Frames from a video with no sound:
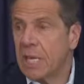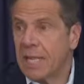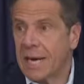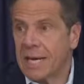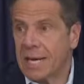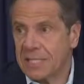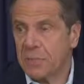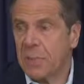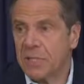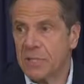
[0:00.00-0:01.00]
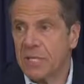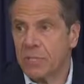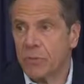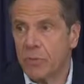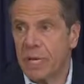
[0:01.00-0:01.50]
That
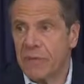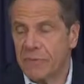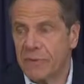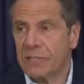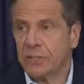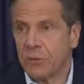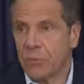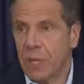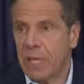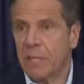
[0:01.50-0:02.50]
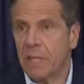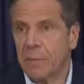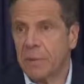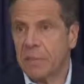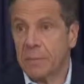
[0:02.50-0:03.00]
hospitalization rate, infection rate
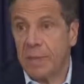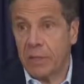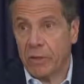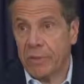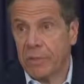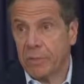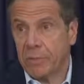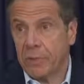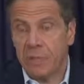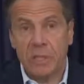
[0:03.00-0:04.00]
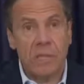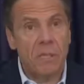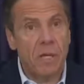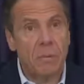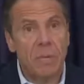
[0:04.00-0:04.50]
among the minority community,
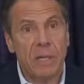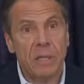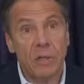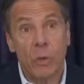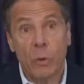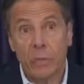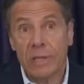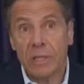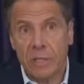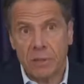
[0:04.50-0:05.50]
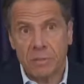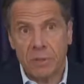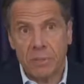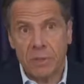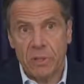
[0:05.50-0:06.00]
among lower income
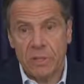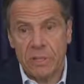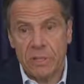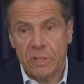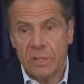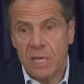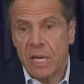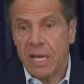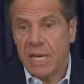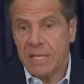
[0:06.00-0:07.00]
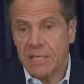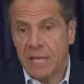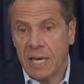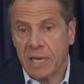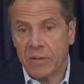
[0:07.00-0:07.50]
communities, is
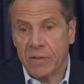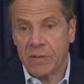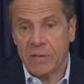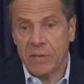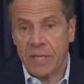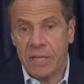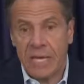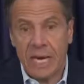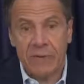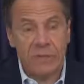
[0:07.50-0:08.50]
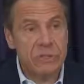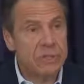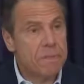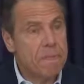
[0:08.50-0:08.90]
higher than the average.